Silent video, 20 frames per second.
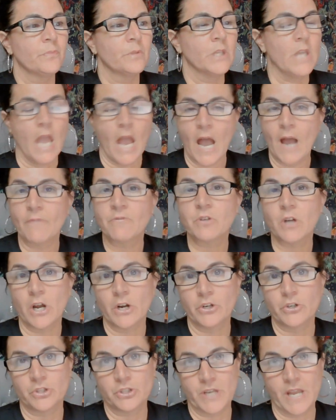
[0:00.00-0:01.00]
You have to
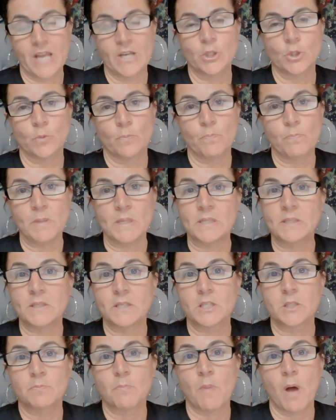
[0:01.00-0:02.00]
understand your
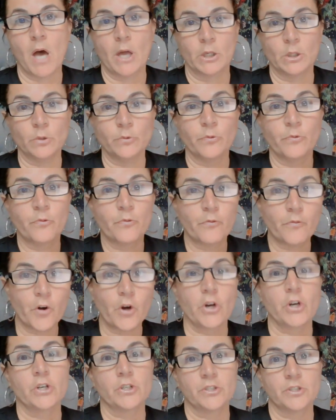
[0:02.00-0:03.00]
business model
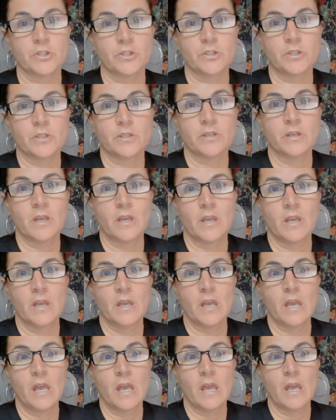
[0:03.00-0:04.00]
first.
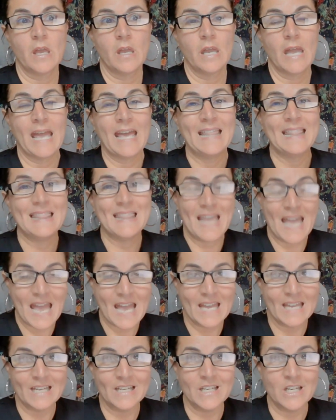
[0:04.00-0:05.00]
And
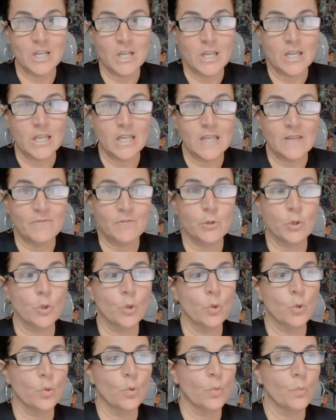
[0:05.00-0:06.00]
then if
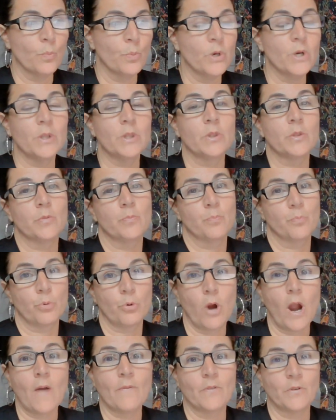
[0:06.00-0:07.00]
you put
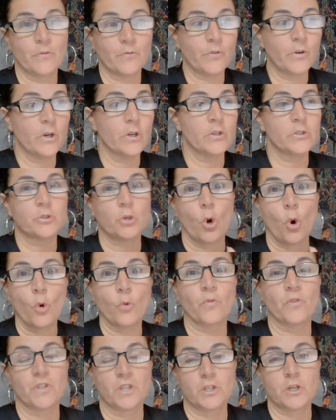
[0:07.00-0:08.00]
profit first
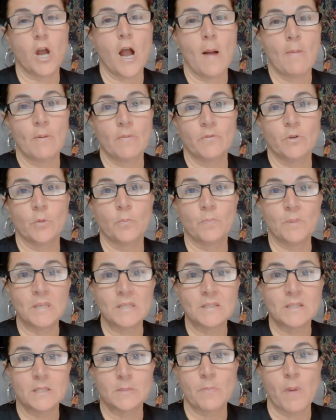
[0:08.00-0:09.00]
over the top of your
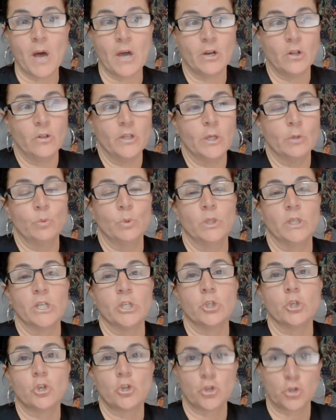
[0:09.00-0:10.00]
business model, it will
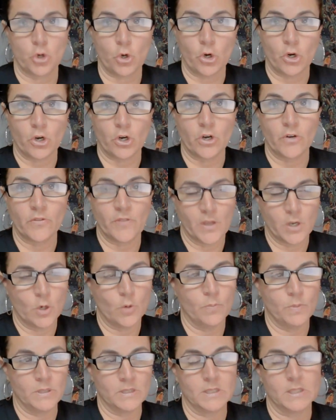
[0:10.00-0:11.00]
ensure that
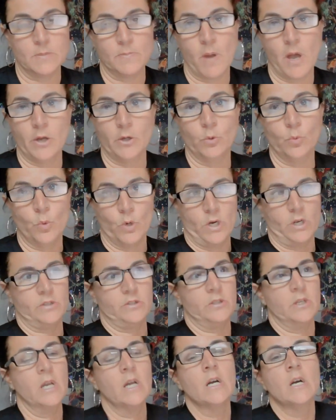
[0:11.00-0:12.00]
your business model
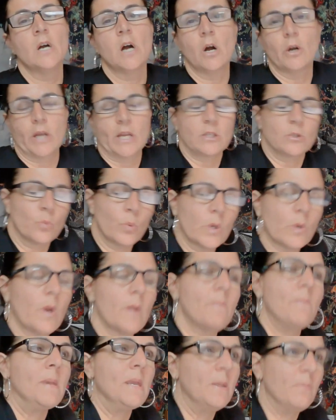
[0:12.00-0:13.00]
works. Okay, so what do
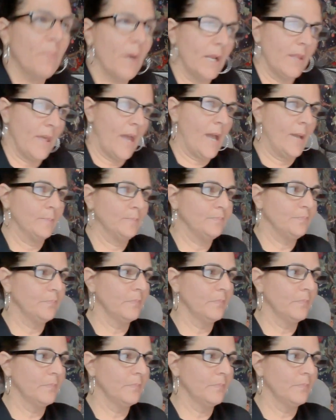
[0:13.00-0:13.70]
I mean by that?